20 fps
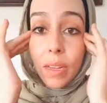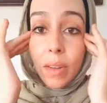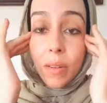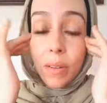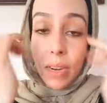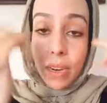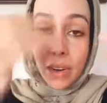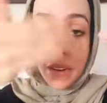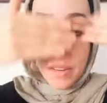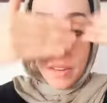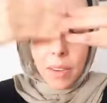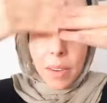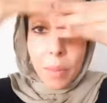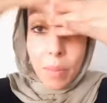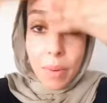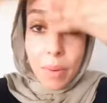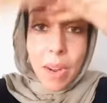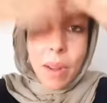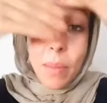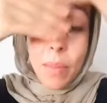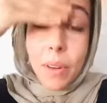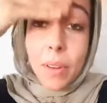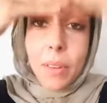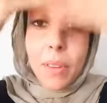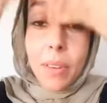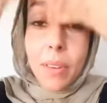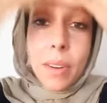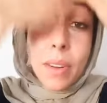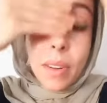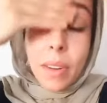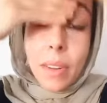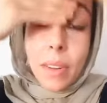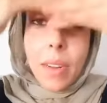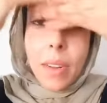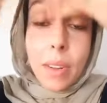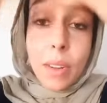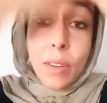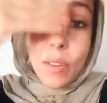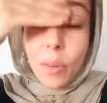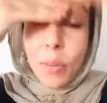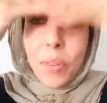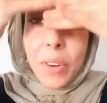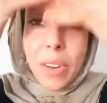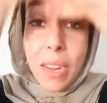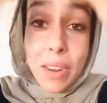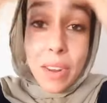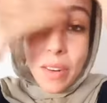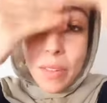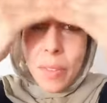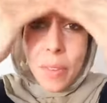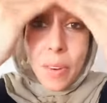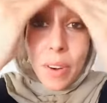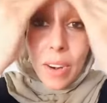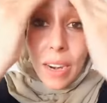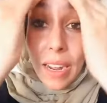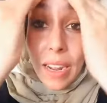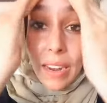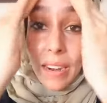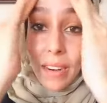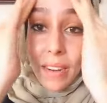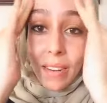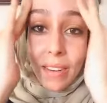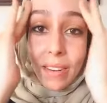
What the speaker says: right under your brow bone. Don't forget your forehead.